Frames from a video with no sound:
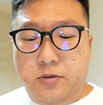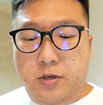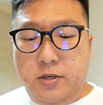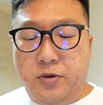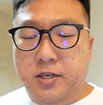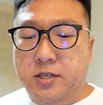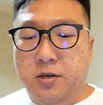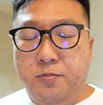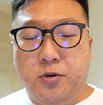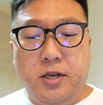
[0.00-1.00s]
should this register
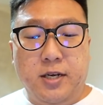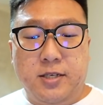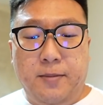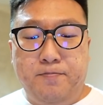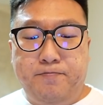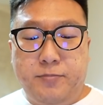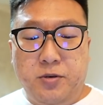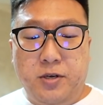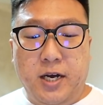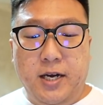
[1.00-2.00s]
the Pokédex? Yep,
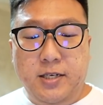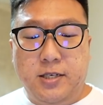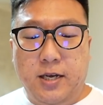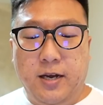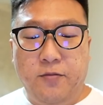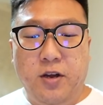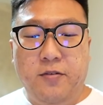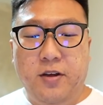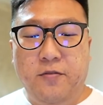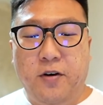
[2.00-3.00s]
told you guys, I've not
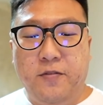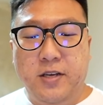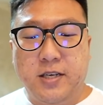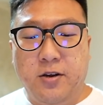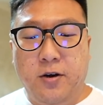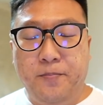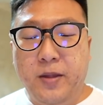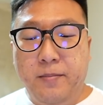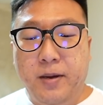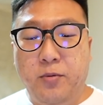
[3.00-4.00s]
even evolved this at all.
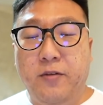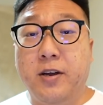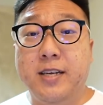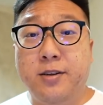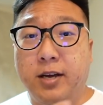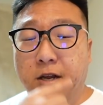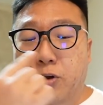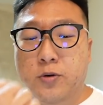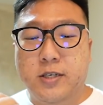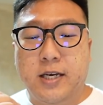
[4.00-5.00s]
By the way, if you guys look at the
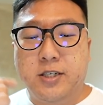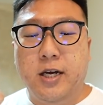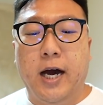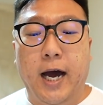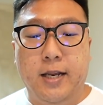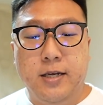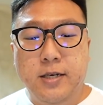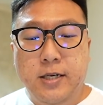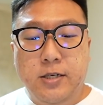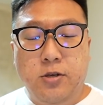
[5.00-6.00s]
nose, it's actually a heart.
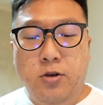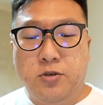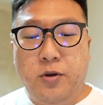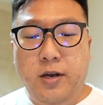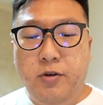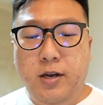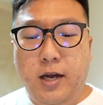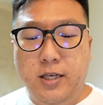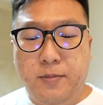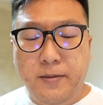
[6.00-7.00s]
So it looks really
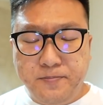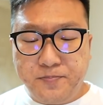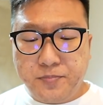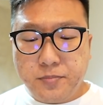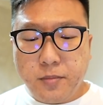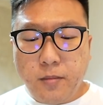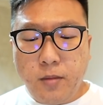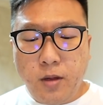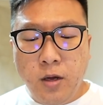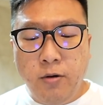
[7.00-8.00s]
nice, man.
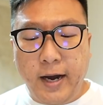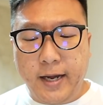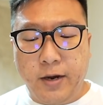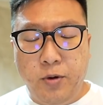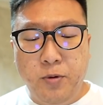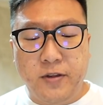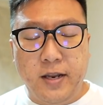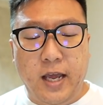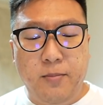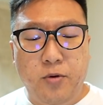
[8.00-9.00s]
Alright, I can remove the
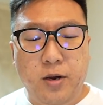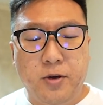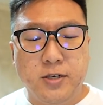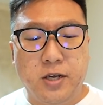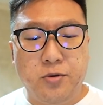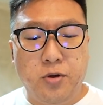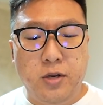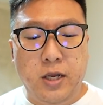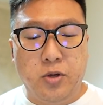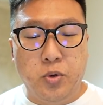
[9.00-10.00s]
name already because I do not
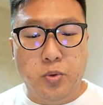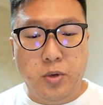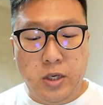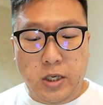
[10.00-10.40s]
need to